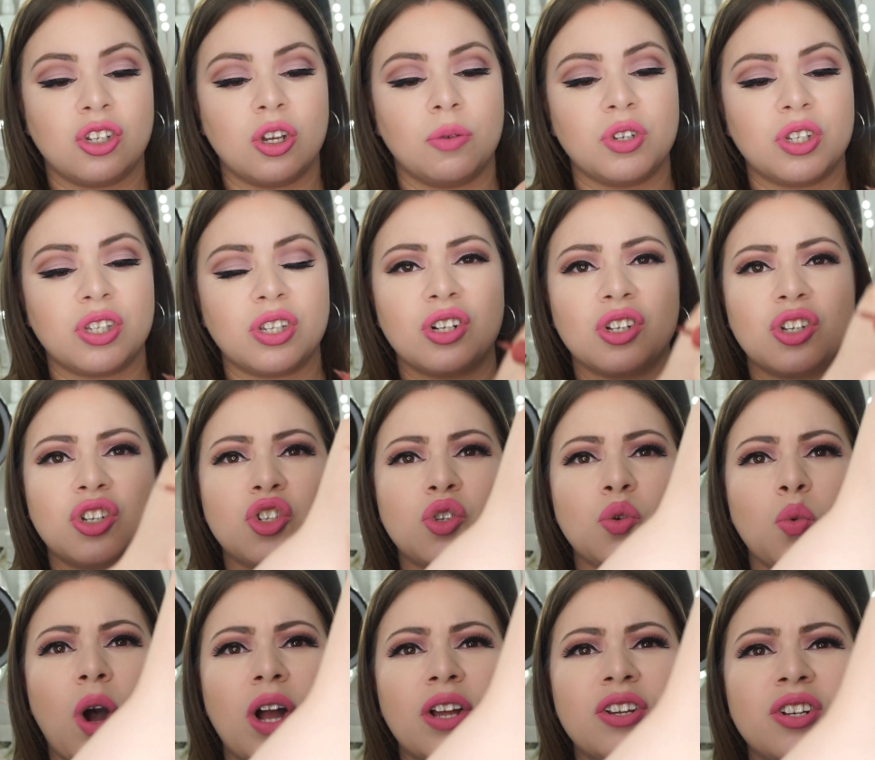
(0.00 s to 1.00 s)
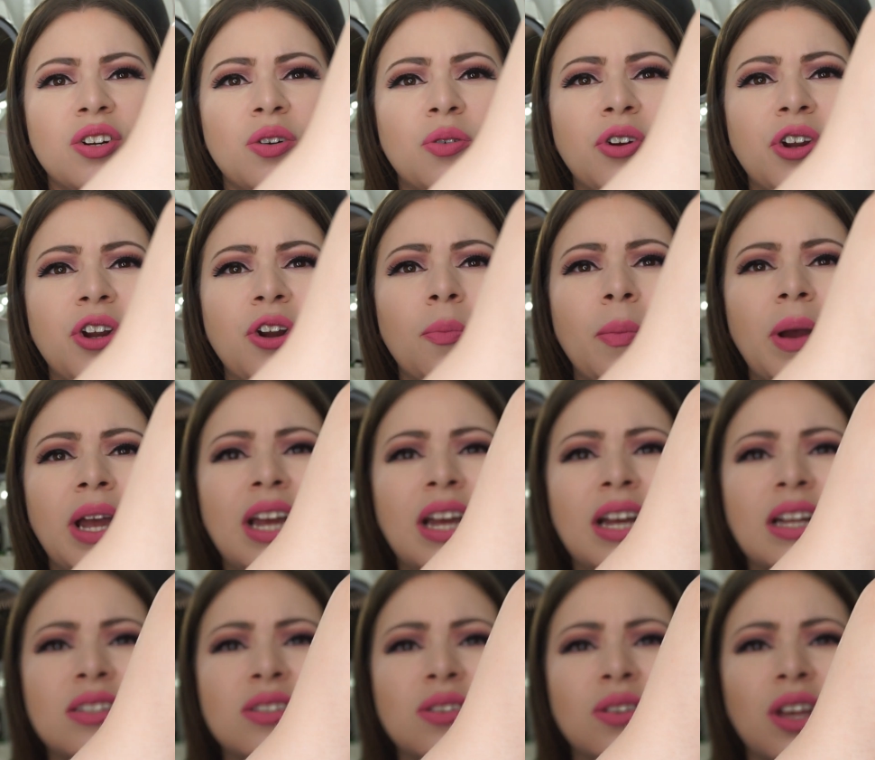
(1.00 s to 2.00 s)
So I'm just going to swatch it over here in my
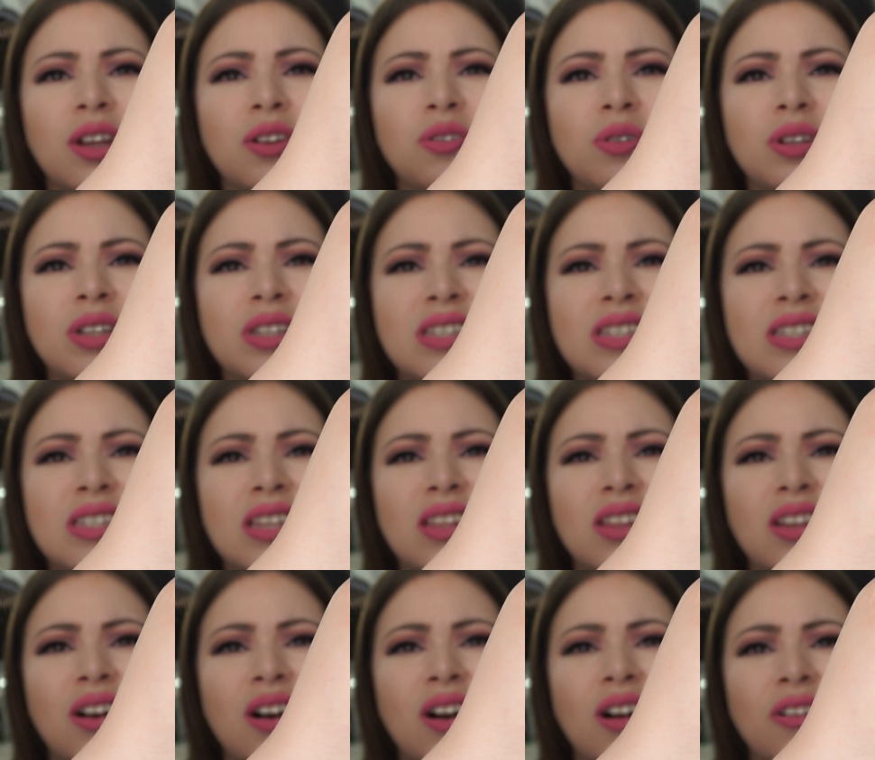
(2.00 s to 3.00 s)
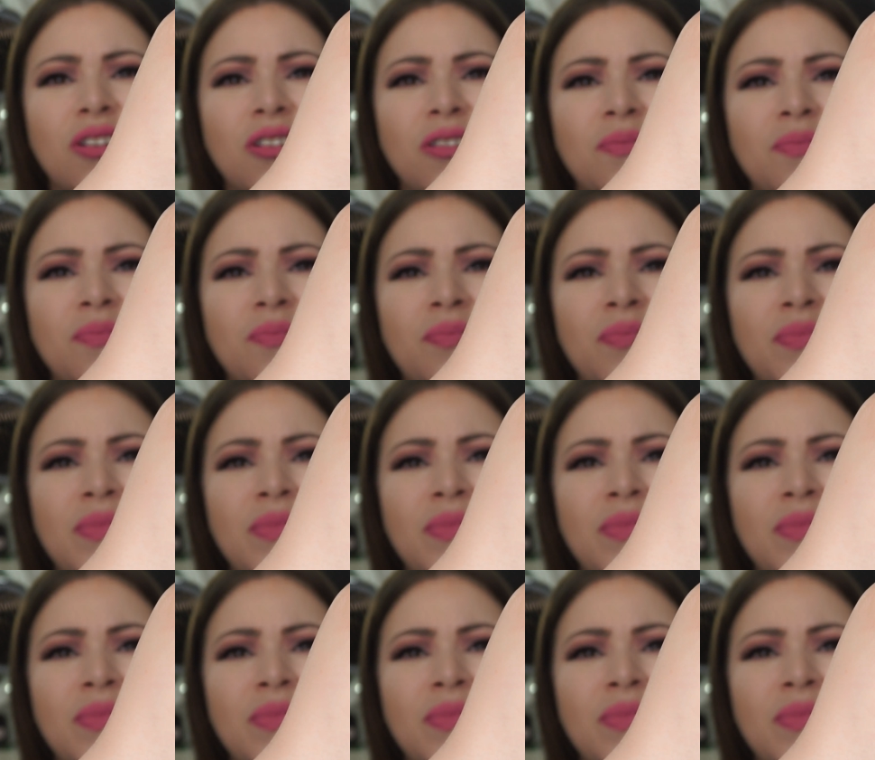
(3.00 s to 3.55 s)
hand so that you can see the color.